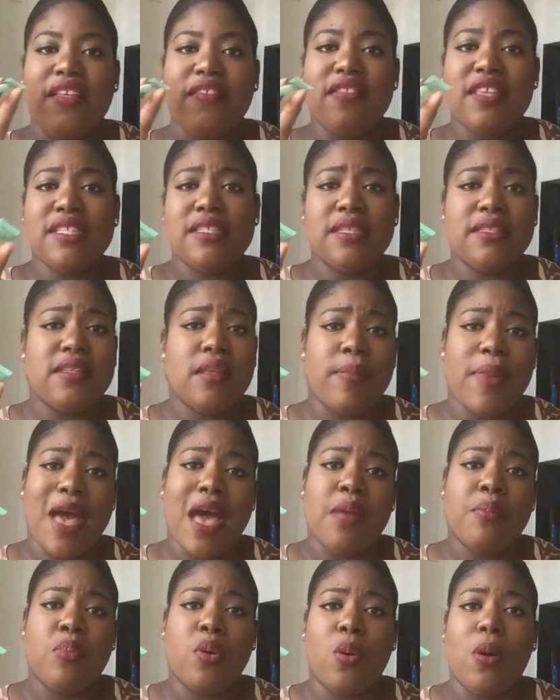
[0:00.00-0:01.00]
this is the
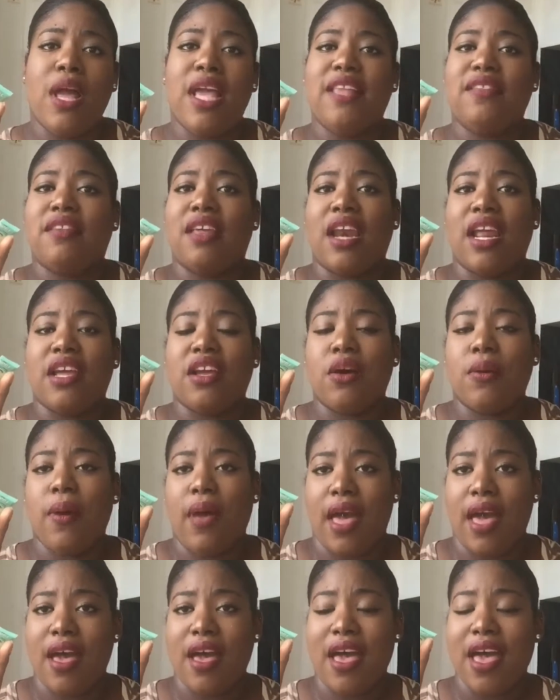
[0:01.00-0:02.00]
bad boy that I go
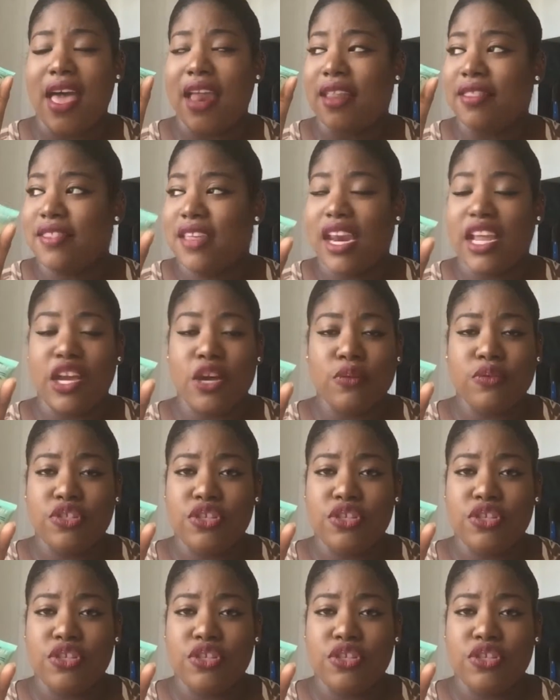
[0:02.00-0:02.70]
to. The